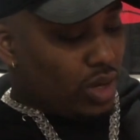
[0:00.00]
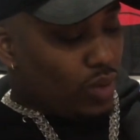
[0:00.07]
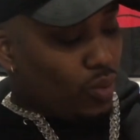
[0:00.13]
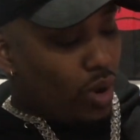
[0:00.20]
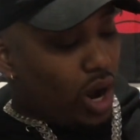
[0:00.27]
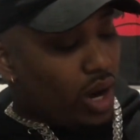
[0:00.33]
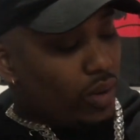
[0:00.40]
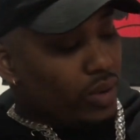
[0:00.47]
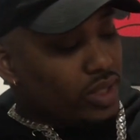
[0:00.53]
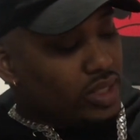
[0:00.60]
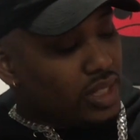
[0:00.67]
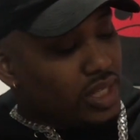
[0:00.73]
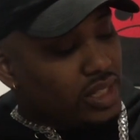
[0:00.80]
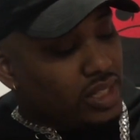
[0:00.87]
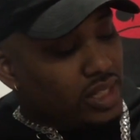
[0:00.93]
Water
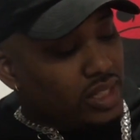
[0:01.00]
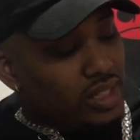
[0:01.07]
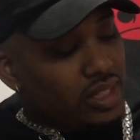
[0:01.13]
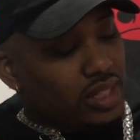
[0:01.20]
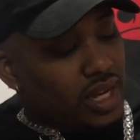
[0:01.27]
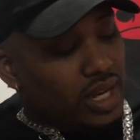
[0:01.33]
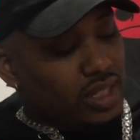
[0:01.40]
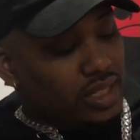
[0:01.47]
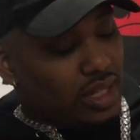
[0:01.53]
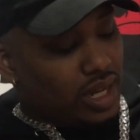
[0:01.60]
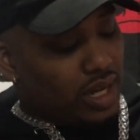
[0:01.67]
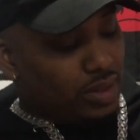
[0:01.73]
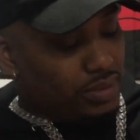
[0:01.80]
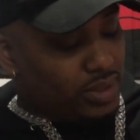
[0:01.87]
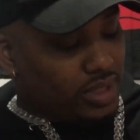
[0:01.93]
resistance test
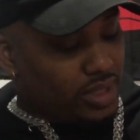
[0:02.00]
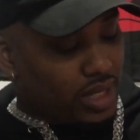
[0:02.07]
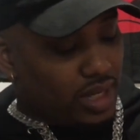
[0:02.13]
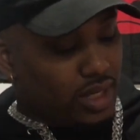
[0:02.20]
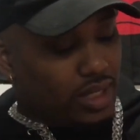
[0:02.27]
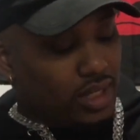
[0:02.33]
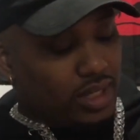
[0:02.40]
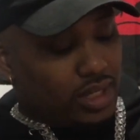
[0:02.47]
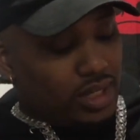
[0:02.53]
100%.